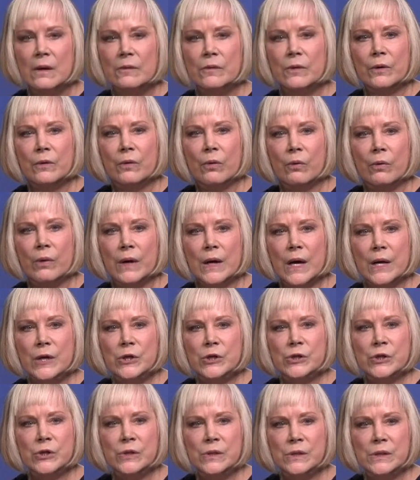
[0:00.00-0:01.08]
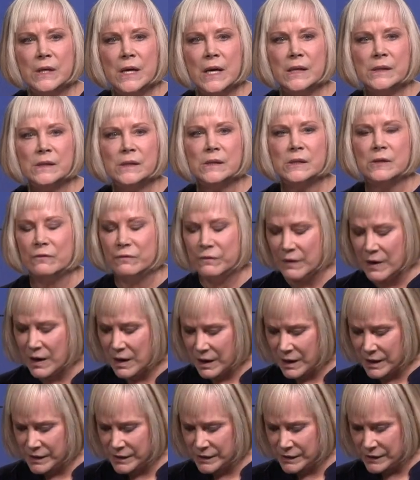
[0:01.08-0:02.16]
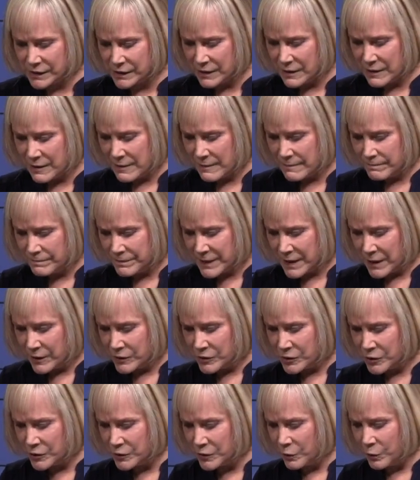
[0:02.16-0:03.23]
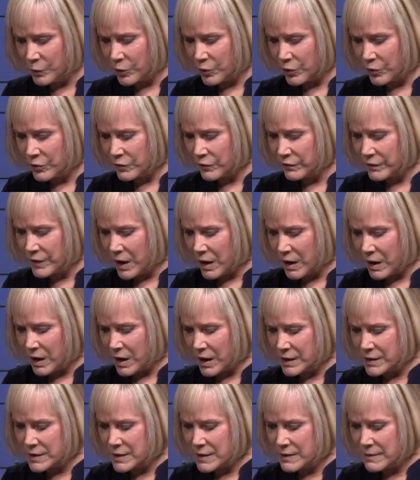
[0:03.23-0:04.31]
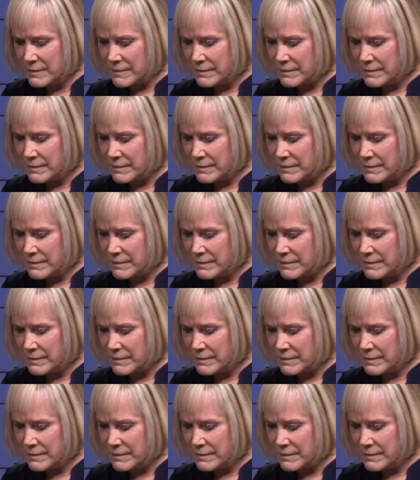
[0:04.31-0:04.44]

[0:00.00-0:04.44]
The creation testifies to the work of God.